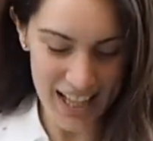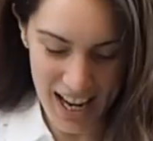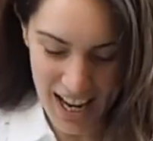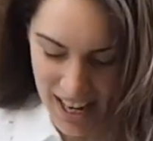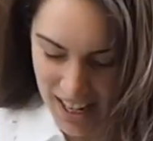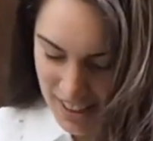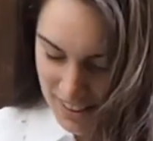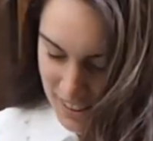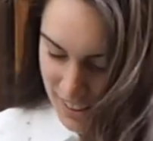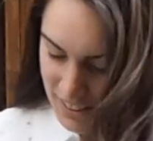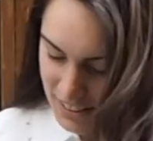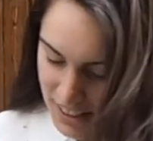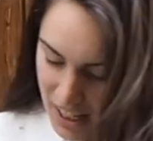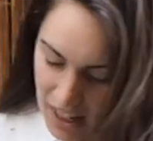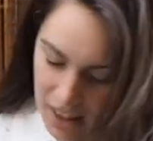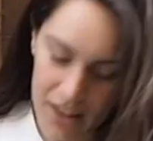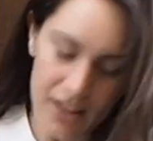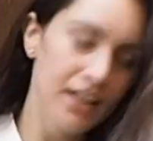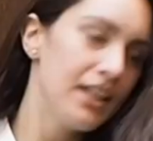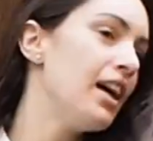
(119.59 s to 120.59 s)
and yeah,
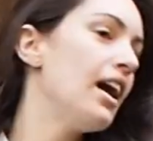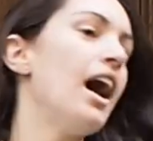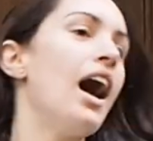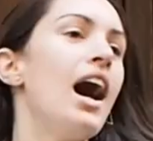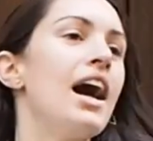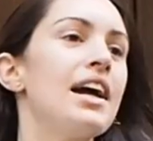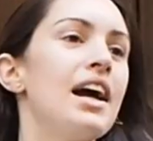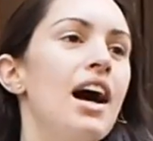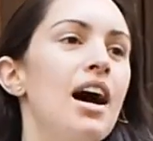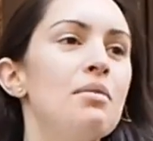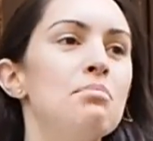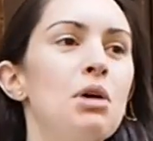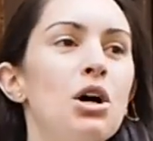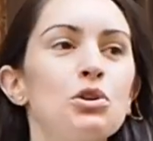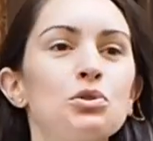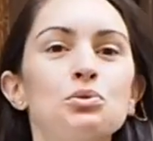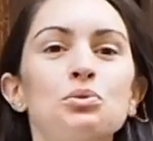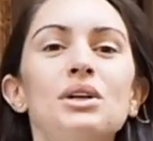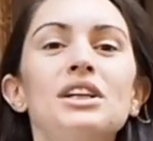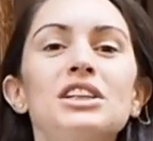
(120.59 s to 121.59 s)
I
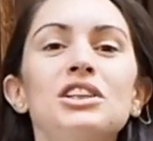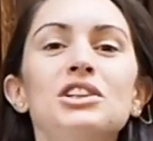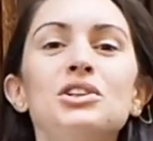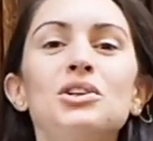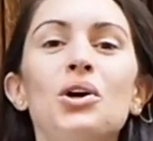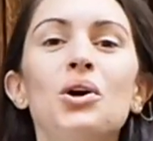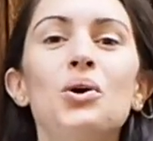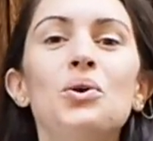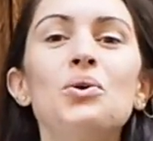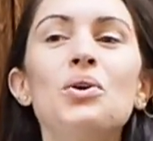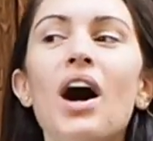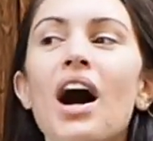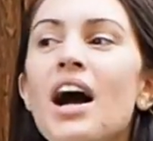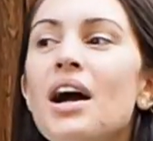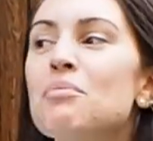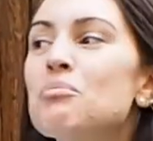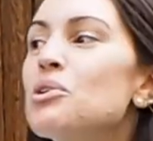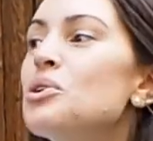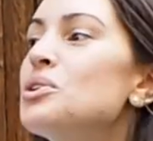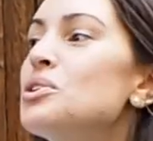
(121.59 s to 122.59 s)
am ready to go.
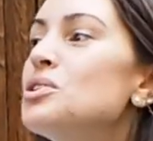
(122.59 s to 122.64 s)
I'm going